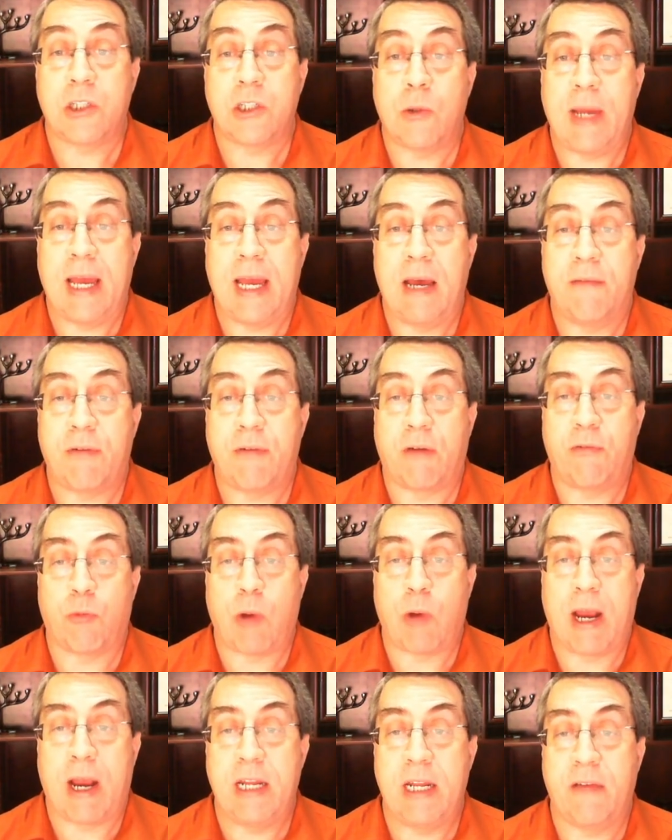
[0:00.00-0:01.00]
have a
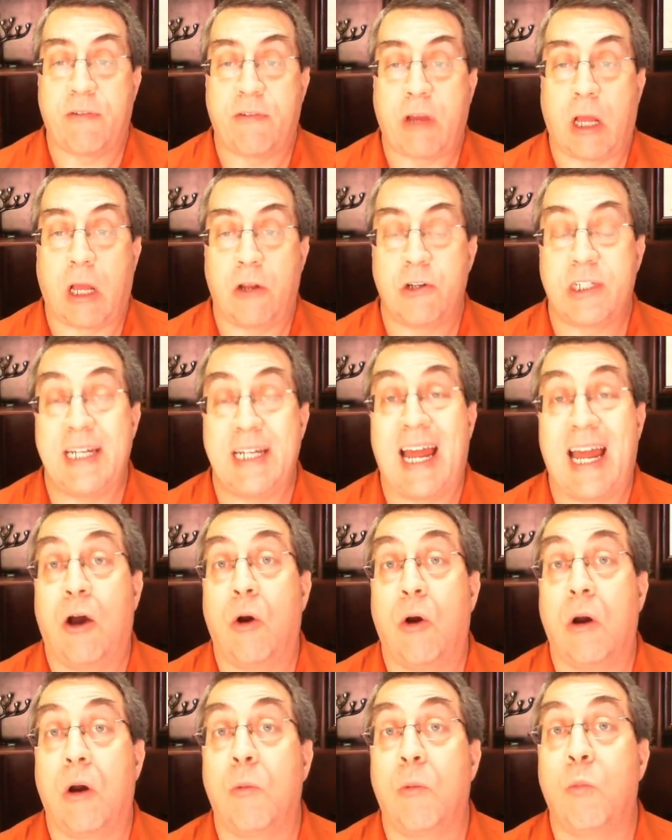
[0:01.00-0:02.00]
variety of colors.
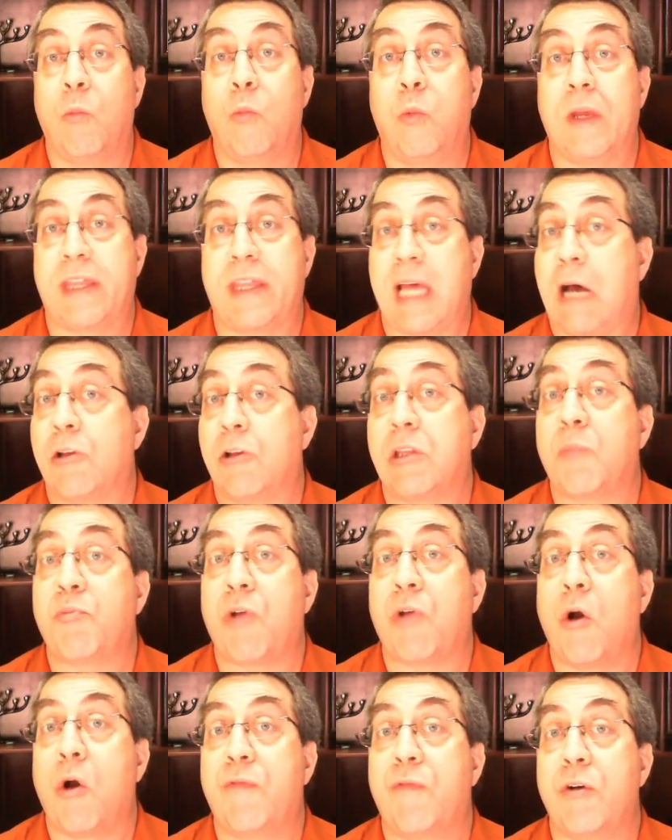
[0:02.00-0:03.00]
Now, without the
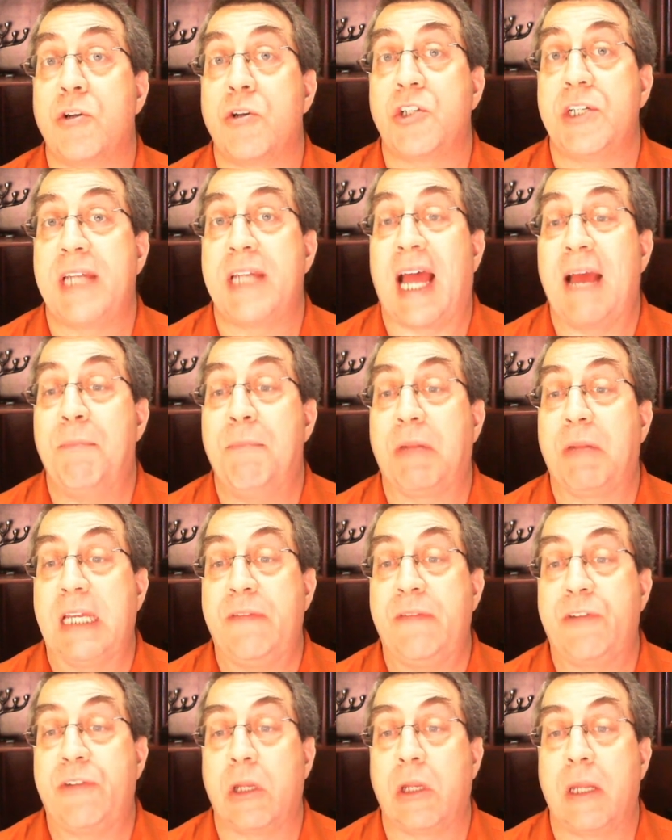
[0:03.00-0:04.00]
Pro version, I
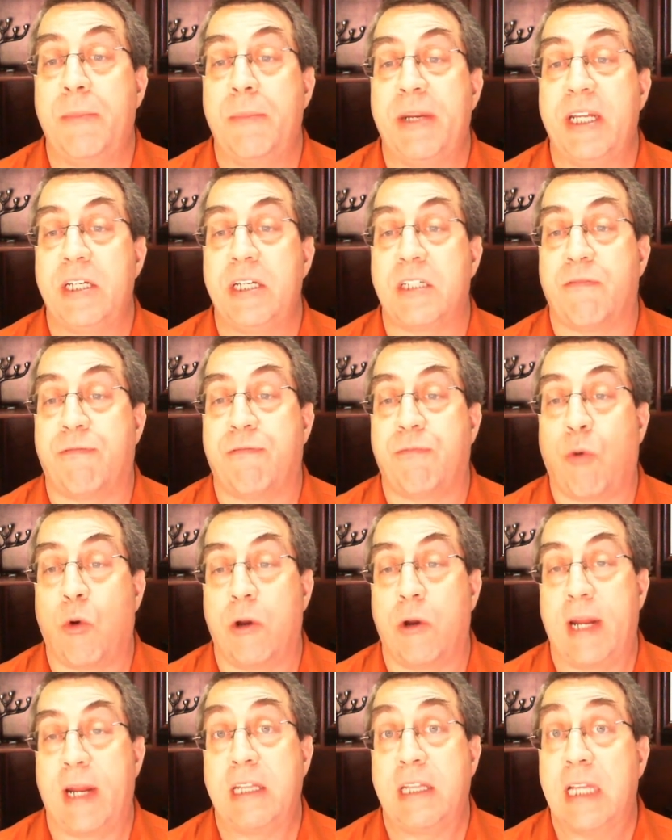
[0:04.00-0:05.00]
believe you're limited to
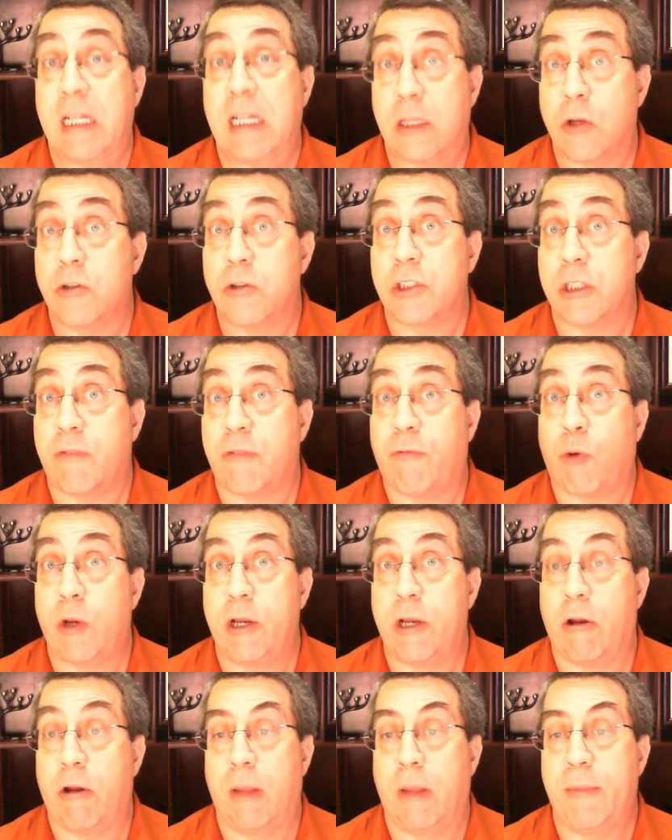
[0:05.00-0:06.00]
4, and I think those are the
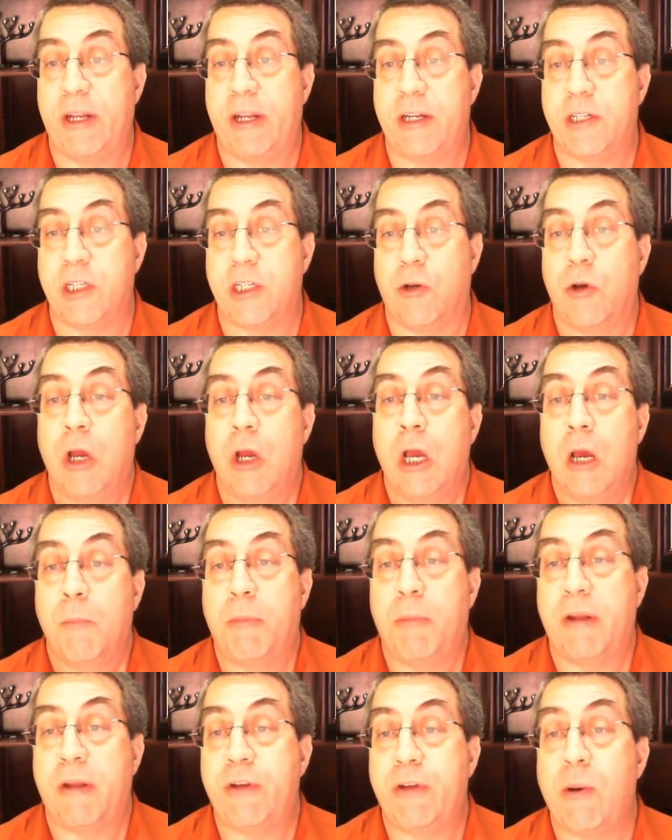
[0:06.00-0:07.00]
4 you're limited to.
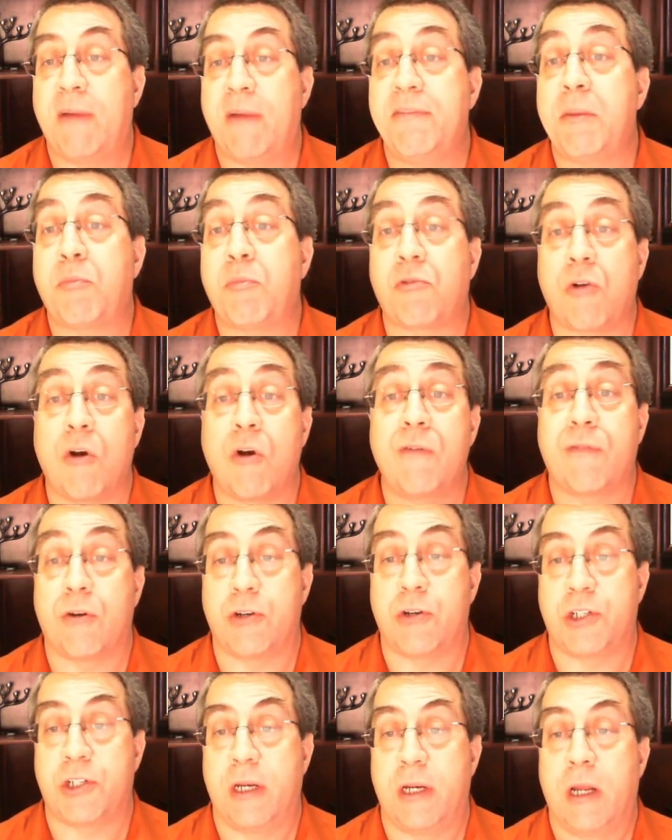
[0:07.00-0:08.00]
But if you have the Pro
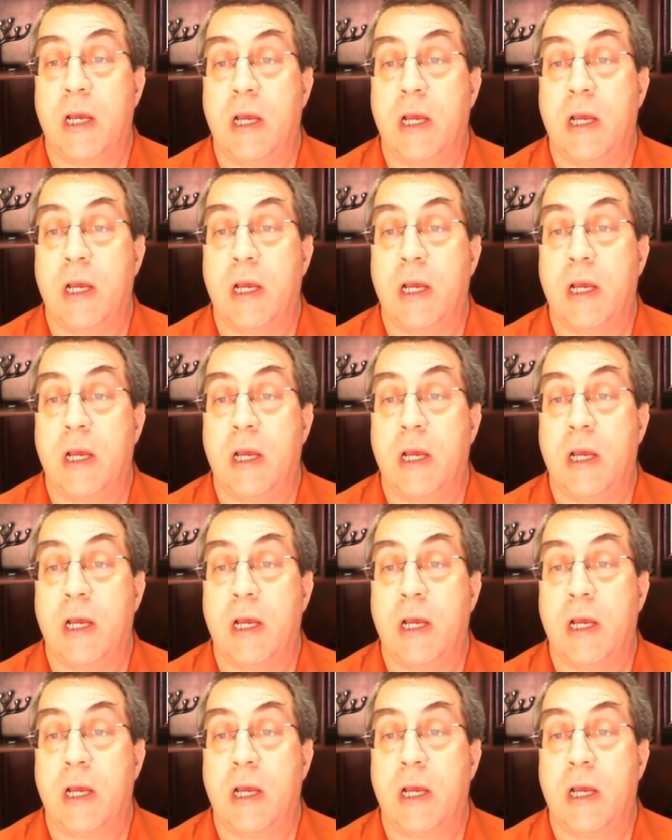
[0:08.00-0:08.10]
version,